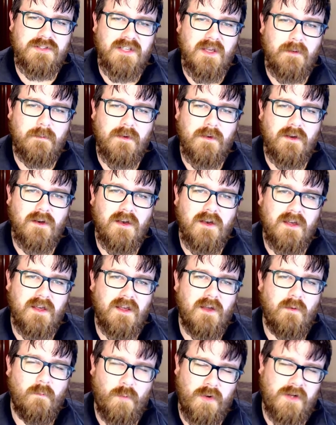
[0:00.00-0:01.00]
API,
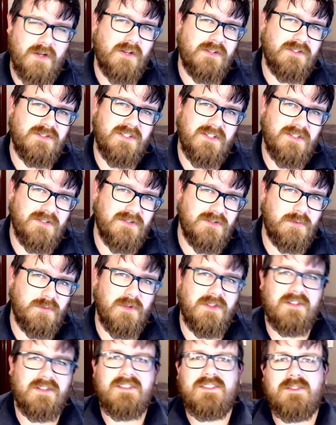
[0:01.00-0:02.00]
and Windows deals
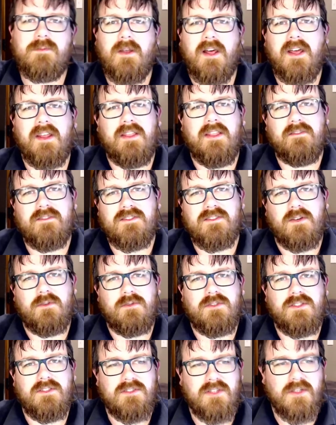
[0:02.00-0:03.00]
with displaying the
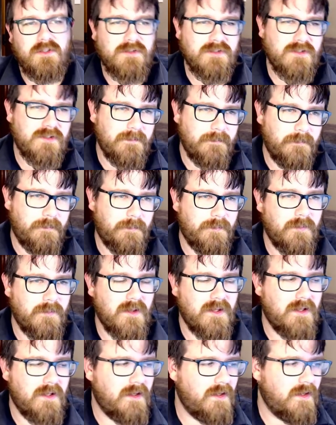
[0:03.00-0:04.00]
resulting toast.
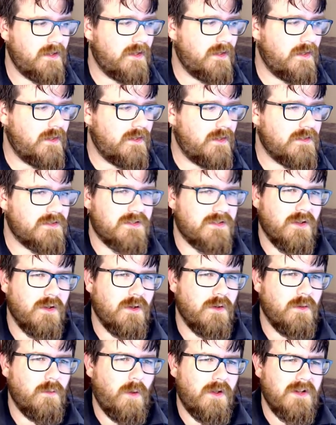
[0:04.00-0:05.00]

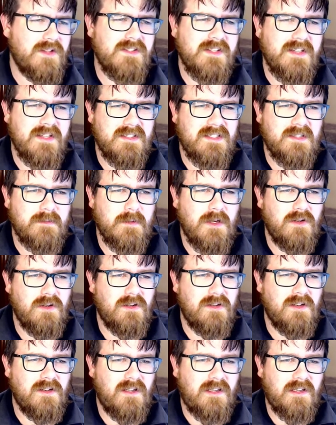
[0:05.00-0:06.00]
So what does the XML
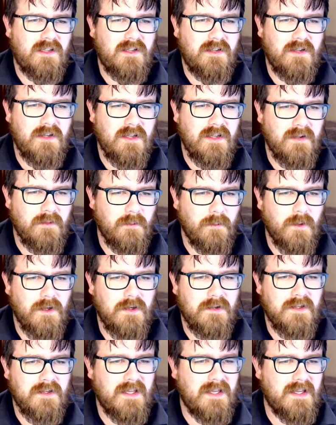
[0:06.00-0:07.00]
look like?
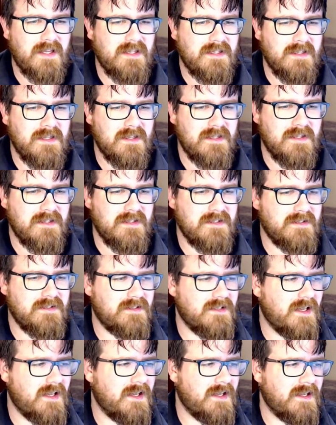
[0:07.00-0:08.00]
Well, here
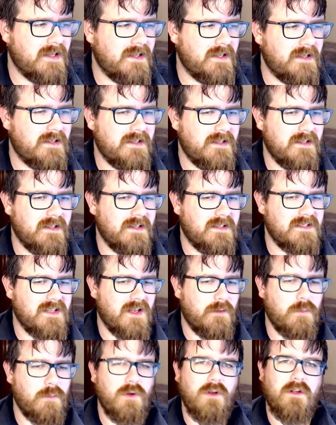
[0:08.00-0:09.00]
is a
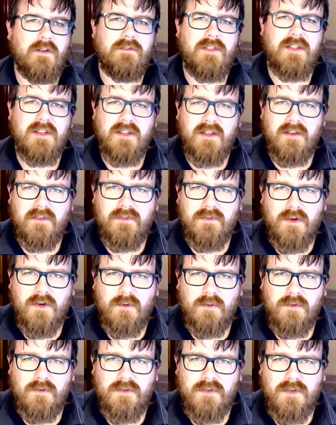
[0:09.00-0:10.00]
example of the
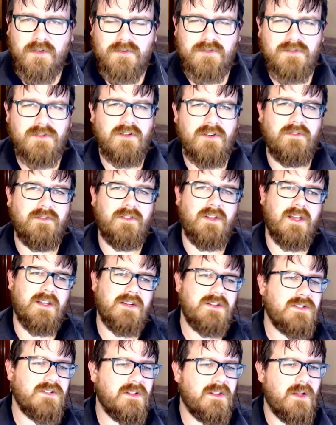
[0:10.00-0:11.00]
default toast
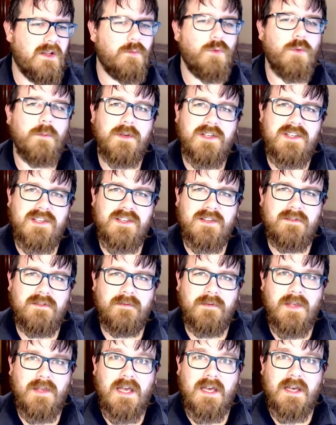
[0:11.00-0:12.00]
notification that we'll be
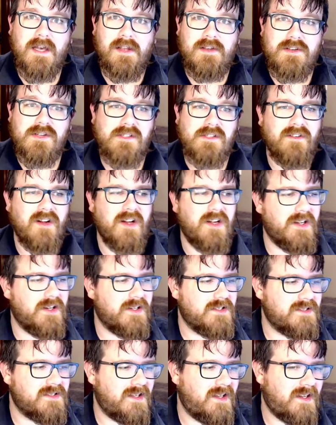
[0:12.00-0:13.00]
uh, generating in
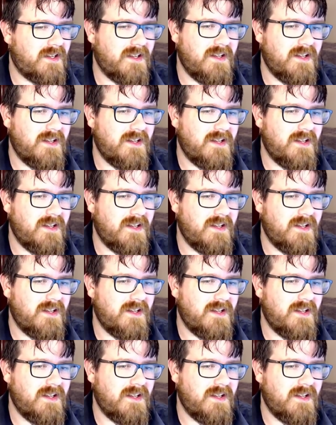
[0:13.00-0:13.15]
a sec.